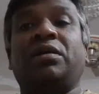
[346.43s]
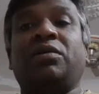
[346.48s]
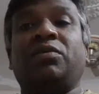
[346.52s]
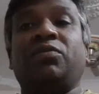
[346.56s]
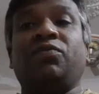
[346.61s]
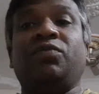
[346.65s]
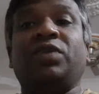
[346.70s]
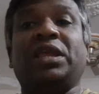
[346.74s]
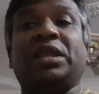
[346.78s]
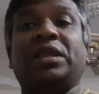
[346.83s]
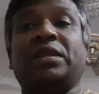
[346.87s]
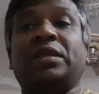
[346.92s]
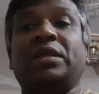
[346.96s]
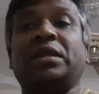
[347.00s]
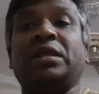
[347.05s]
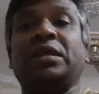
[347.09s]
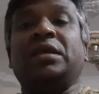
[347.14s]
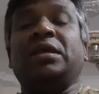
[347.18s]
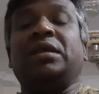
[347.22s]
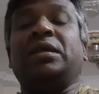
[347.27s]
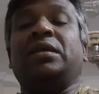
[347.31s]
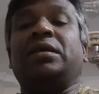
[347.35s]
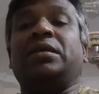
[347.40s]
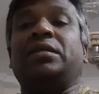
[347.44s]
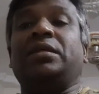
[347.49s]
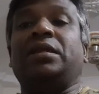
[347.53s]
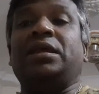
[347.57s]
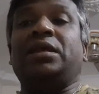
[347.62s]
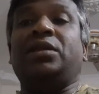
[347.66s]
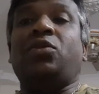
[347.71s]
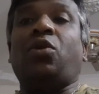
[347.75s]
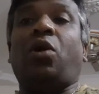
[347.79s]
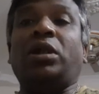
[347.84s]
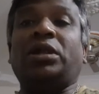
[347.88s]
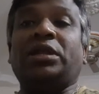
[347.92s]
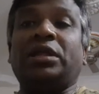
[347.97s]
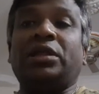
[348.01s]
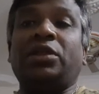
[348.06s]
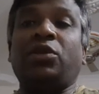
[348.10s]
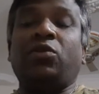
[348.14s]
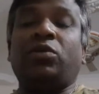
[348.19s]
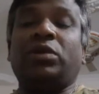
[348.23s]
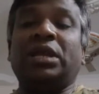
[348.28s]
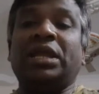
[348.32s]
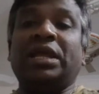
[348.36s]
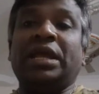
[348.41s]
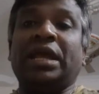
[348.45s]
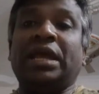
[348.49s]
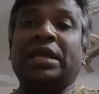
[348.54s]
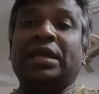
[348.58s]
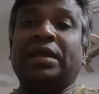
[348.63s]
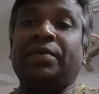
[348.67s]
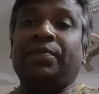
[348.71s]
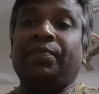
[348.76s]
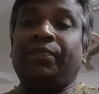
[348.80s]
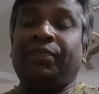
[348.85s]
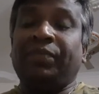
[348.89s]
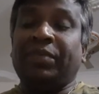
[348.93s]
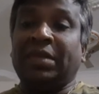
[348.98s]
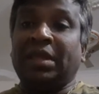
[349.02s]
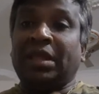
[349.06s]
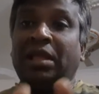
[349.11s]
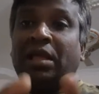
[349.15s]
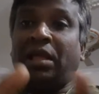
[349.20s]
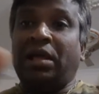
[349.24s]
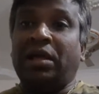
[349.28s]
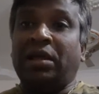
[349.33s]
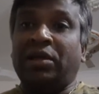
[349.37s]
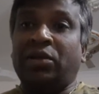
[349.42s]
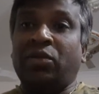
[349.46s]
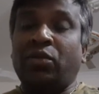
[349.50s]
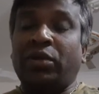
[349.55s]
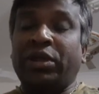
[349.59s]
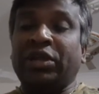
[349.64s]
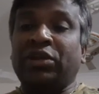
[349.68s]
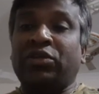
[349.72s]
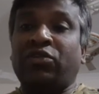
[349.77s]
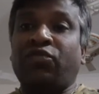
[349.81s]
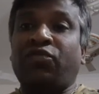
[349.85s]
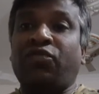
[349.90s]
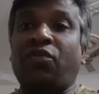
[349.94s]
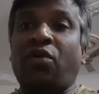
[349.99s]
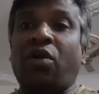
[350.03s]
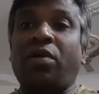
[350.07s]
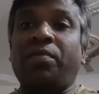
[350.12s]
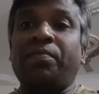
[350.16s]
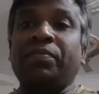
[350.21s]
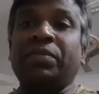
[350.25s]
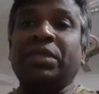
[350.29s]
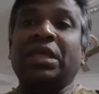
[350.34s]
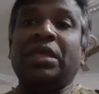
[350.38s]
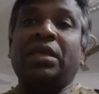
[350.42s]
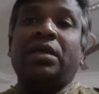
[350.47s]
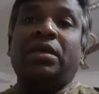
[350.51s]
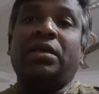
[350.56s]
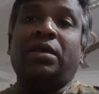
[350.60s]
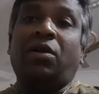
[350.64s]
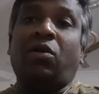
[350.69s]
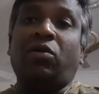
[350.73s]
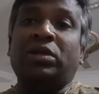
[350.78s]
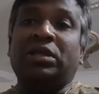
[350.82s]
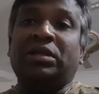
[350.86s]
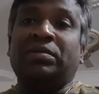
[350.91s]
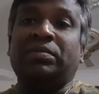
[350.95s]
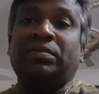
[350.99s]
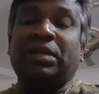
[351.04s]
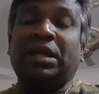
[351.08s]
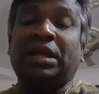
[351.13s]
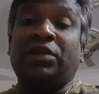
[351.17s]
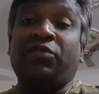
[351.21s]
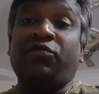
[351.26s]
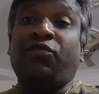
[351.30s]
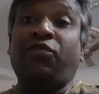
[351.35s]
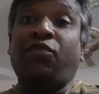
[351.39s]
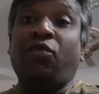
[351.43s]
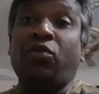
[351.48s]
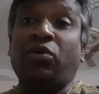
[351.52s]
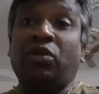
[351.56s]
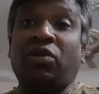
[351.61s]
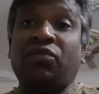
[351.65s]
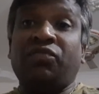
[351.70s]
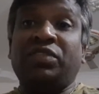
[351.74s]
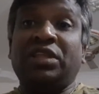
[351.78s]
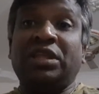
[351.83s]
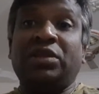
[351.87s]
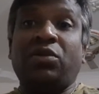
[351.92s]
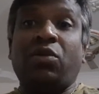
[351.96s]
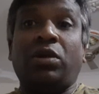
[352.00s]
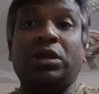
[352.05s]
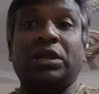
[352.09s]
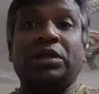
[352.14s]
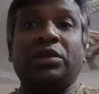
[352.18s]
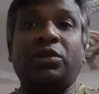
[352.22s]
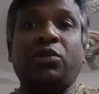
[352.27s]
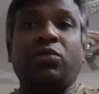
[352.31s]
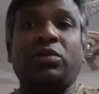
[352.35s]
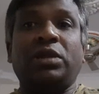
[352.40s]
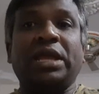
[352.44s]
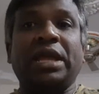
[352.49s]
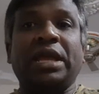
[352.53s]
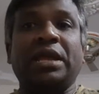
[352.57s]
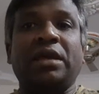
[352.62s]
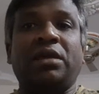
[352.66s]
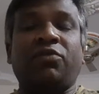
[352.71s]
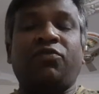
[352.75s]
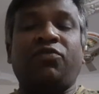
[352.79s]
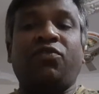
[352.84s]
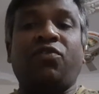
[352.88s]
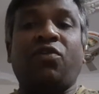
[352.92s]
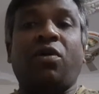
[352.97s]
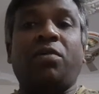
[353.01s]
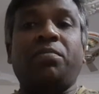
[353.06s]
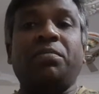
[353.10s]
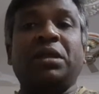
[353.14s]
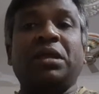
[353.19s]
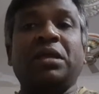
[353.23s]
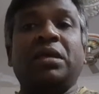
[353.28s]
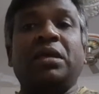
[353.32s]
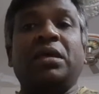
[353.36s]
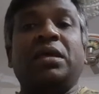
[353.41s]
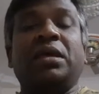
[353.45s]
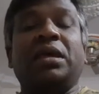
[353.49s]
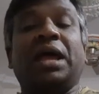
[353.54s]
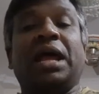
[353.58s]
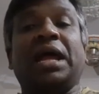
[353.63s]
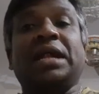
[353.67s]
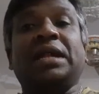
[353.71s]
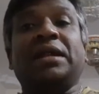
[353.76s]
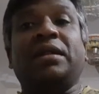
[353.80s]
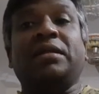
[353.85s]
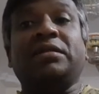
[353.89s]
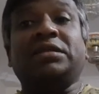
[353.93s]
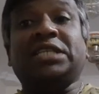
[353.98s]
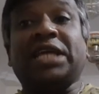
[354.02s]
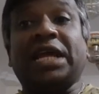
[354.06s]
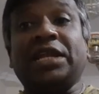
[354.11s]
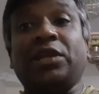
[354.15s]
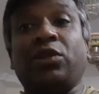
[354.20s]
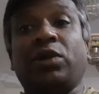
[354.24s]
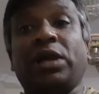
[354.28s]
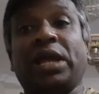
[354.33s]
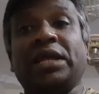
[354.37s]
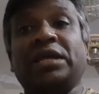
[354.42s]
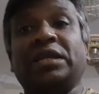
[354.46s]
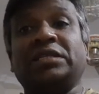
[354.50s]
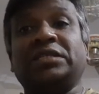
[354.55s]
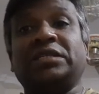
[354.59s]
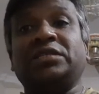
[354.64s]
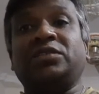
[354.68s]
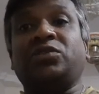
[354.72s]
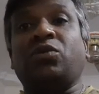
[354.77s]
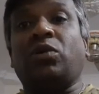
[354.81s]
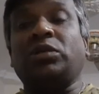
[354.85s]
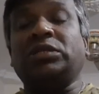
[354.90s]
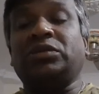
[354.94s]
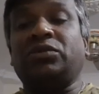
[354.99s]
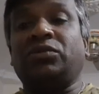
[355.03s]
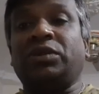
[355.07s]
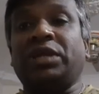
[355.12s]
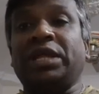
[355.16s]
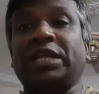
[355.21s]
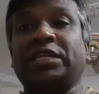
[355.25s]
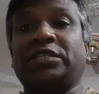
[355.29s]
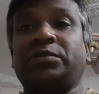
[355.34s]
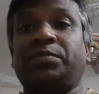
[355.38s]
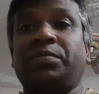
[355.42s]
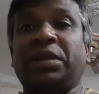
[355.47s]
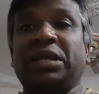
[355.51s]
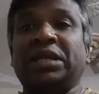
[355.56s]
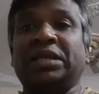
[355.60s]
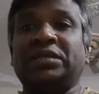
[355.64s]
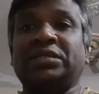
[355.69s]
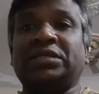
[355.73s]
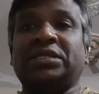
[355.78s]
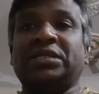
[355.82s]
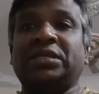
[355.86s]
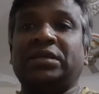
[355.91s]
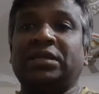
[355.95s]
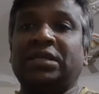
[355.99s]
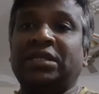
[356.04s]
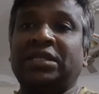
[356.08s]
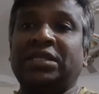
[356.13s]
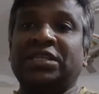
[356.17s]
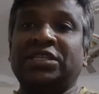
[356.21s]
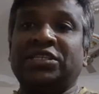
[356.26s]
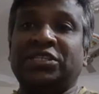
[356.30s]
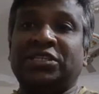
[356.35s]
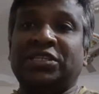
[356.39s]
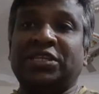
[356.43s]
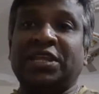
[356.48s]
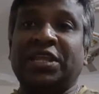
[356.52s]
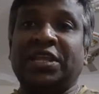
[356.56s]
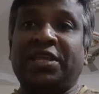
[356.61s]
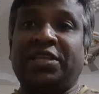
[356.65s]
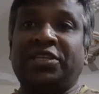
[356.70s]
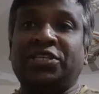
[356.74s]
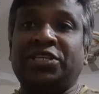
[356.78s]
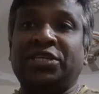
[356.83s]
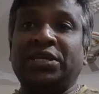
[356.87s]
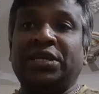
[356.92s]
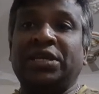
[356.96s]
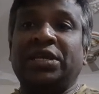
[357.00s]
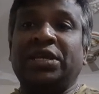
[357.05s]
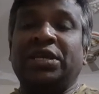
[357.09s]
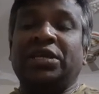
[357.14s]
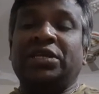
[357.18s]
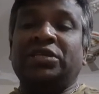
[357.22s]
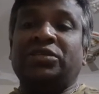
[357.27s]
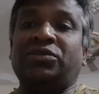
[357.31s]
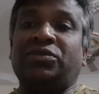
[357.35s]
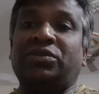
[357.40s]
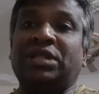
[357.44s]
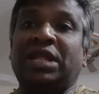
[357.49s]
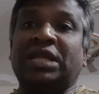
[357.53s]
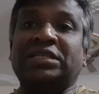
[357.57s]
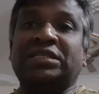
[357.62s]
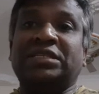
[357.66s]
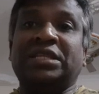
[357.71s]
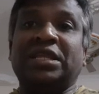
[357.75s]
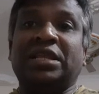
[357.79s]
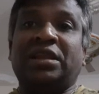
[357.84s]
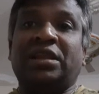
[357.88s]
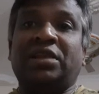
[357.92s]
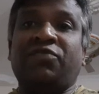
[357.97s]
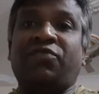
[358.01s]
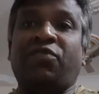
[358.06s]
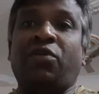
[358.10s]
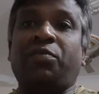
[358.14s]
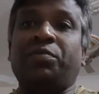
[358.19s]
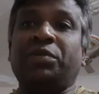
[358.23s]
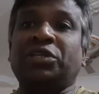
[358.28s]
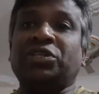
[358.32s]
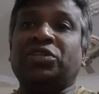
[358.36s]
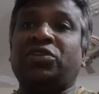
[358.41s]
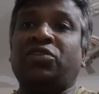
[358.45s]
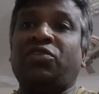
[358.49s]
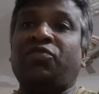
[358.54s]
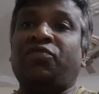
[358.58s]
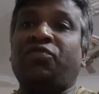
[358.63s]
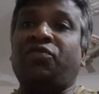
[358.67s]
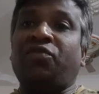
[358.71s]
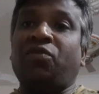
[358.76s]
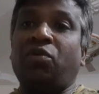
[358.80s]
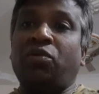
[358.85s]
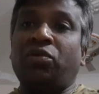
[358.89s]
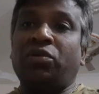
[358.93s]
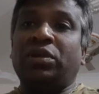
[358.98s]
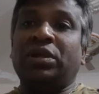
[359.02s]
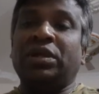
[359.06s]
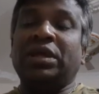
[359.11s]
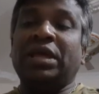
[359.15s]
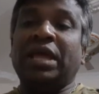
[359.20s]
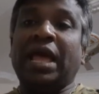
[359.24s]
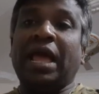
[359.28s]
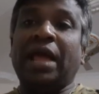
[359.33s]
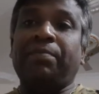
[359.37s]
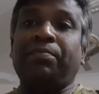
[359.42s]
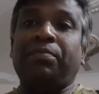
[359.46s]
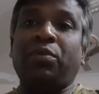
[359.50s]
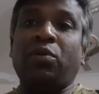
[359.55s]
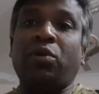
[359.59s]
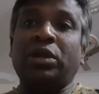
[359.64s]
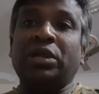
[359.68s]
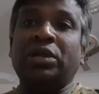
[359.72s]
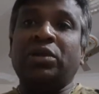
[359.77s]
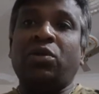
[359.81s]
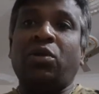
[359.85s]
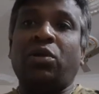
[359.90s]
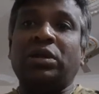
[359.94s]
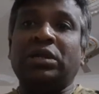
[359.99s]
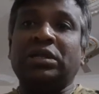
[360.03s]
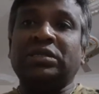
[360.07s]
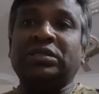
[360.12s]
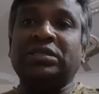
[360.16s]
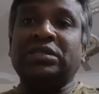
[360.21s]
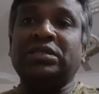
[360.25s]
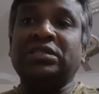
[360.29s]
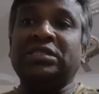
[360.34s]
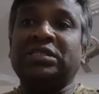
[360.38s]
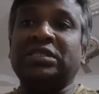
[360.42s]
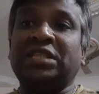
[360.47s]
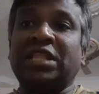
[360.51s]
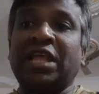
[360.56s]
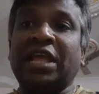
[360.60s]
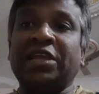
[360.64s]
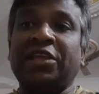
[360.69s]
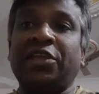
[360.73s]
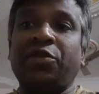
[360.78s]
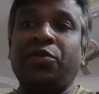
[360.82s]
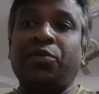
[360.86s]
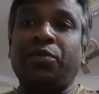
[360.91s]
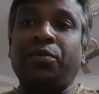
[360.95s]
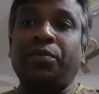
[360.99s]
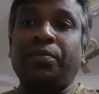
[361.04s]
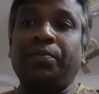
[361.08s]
wherein the daughter nuclei are going to form, and four of the daughter nuclei are formed, and cytokinesis also takes place in this stage. So thus there are formation of four haploid daughter cells. Thank you.